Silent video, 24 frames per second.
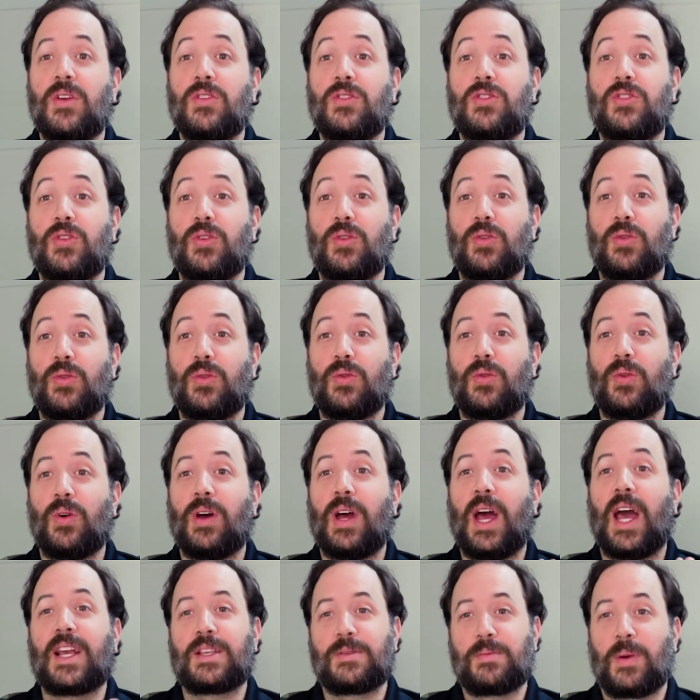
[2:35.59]
to
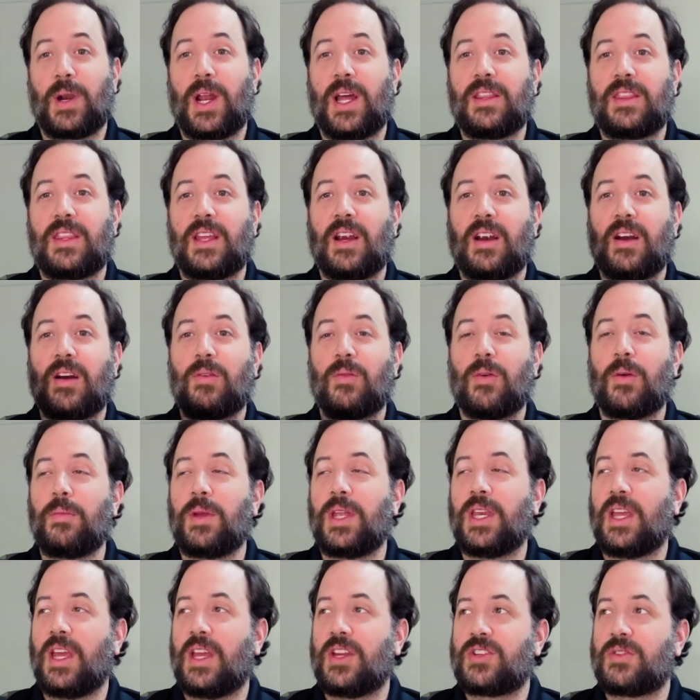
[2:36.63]
expedite their
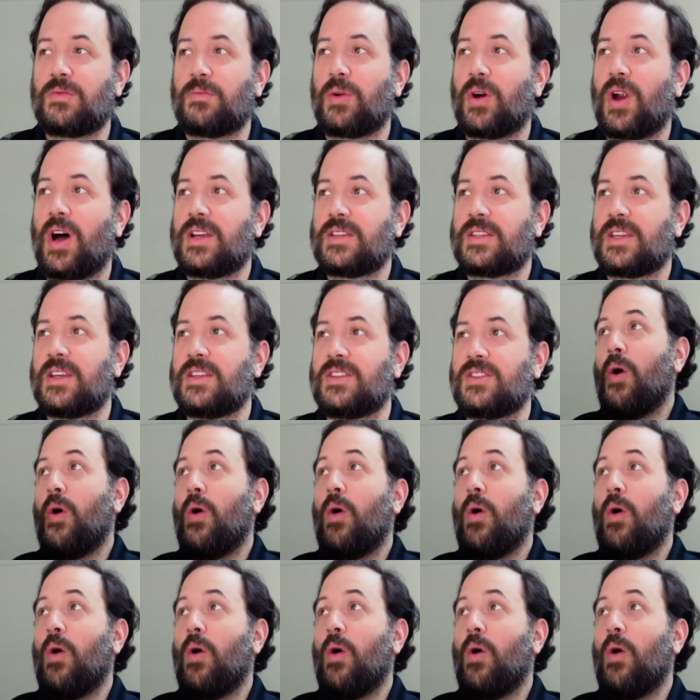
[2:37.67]
remediation process.